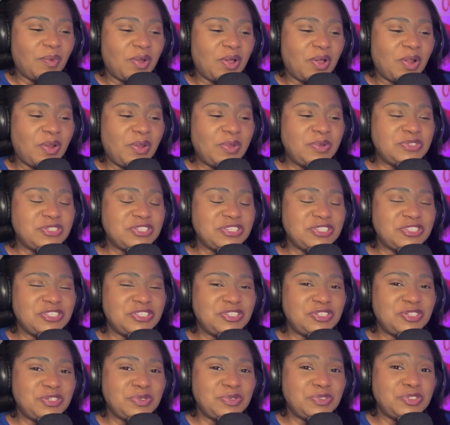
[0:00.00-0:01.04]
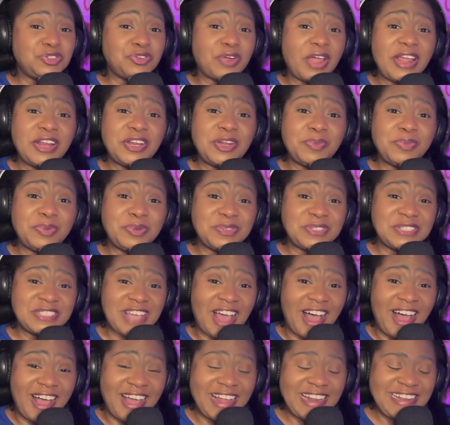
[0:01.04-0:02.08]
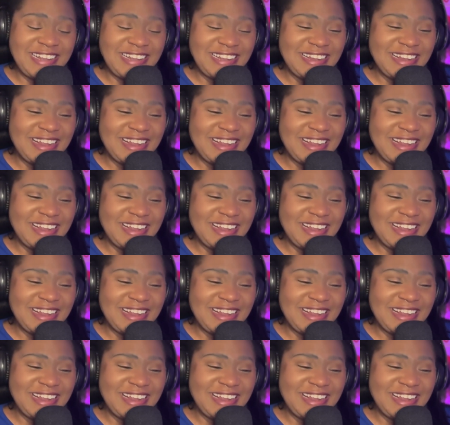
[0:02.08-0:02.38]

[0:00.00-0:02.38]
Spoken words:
were allusions to Train to Busan.